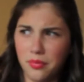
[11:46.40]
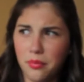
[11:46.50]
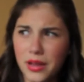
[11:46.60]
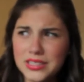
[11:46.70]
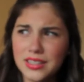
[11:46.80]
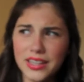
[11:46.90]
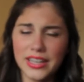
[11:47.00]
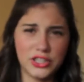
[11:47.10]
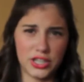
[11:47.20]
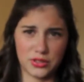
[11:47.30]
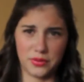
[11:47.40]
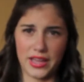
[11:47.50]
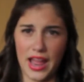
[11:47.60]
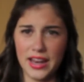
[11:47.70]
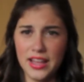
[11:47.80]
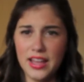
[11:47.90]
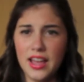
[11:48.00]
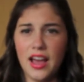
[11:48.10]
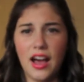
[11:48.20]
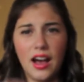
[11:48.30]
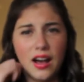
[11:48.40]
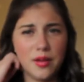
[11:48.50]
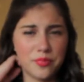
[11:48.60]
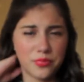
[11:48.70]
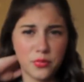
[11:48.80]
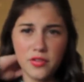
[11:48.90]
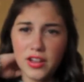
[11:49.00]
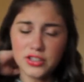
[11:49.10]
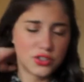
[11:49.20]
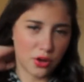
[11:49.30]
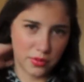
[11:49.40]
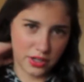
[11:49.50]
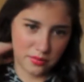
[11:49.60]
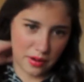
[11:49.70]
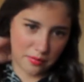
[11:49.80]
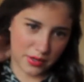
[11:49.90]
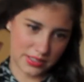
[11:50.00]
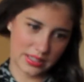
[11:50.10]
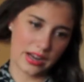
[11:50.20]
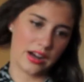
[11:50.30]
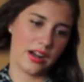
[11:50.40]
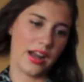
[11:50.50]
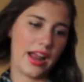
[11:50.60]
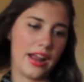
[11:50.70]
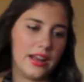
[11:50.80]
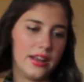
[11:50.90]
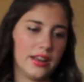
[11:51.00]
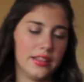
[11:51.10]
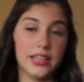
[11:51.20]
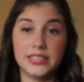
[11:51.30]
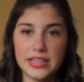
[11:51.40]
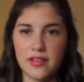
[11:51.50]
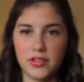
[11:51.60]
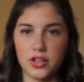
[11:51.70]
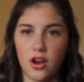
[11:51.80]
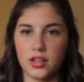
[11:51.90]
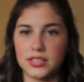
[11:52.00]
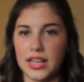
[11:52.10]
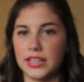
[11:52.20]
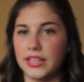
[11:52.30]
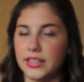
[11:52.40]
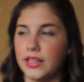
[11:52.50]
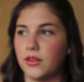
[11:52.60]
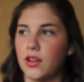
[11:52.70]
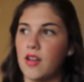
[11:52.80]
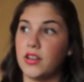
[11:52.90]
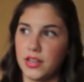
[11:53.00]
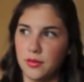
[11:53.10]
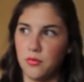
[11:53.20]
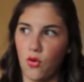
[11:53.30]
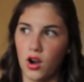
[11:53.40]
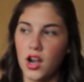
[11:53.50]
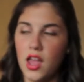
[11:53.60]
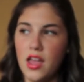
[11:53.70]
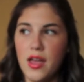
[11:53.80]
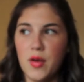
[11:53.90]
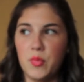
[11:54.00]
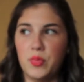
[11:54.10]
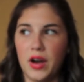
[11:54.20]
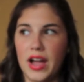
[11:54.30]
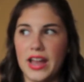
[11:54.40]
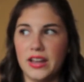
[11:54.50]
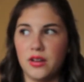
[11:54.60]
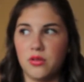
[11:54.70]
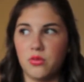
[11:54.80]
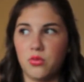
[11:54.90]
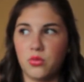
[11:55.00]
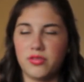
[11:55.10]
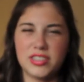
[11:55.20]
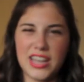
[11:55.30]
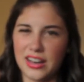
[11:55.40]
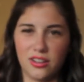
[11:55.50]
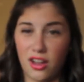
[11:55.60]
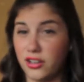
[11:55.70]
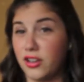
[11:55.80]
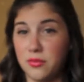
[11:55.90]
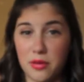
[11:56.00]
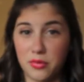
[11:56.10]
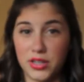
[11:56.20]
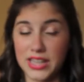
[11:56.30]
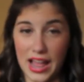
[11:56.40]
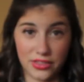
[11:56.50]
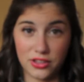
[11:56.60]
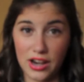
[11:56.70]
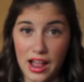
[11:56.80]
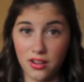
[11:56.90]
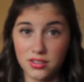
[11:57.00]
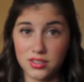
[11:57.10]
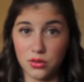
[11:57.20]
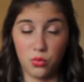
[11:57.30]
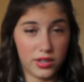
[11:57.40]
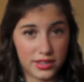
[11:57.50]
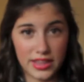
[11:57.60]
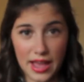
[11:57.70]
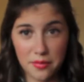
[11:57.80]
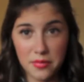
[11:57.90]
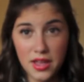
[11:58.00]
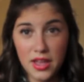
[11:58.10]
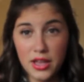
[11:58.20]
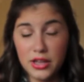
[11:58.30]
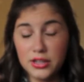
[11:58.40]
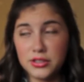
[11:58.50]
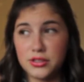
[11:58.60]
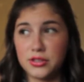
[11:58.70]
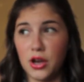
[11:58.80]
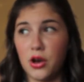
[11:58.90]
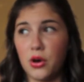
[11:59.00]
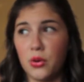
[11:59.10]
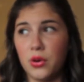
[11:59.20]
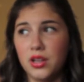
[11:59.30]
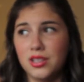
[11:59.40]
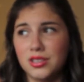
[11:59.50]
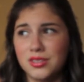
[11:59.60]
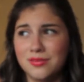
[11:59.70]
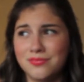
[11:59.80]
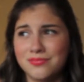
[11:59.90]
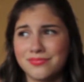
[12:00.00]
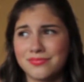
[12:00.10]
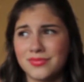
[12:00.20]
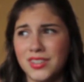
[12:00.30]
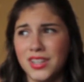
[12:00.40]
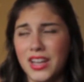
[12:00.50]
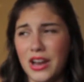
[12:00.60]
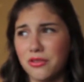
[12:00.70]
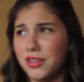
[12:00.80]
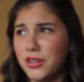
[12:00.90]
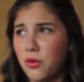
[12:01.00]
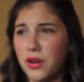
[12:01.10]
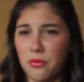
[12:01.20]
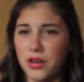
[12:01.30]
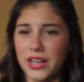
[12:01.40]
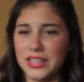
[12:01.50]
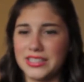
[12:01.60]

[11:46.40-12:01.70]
basically any chance we get. Um, we've had so many good memories there, and they did have a dog. Sadly, they don't have it anymore. But we just had a lot of good memories at their house with them. So I don't really know what, what I can